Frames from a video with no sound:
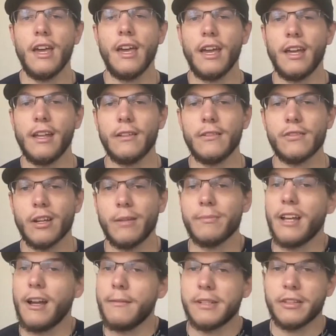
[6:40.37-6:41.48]
And
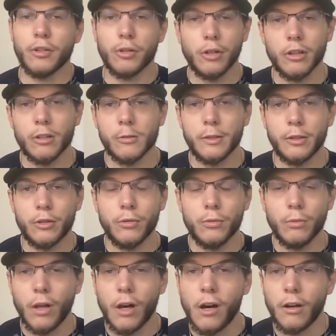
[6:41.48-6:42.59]
sometimes it took a little bit
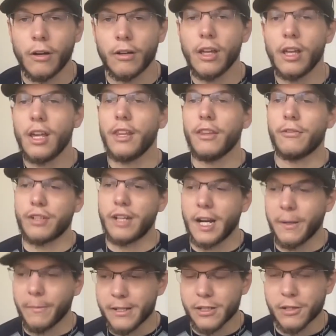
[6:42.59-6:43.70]
too long. There's got
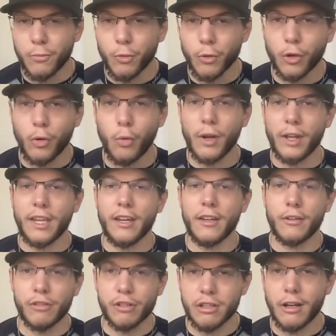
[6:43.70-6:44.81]
to be some more quick
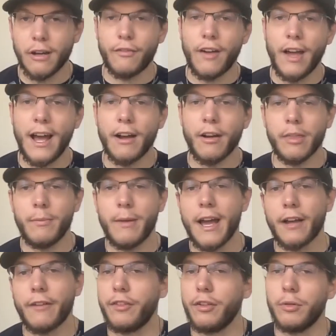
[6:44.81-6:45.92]
hitter stuff out of the
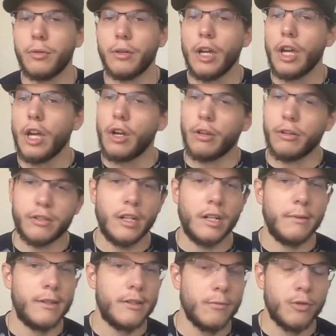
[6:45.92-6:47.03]
backfield. There's got to
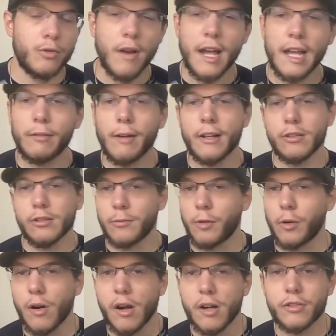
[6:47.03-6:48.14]
be some drag routes, some
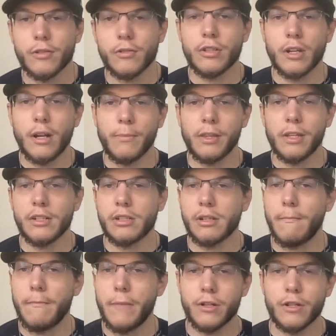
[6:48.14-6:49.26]
crossers, something,
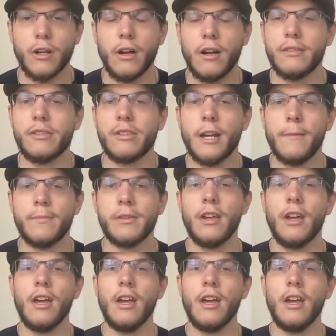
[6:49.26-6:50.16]
some mesh concepts.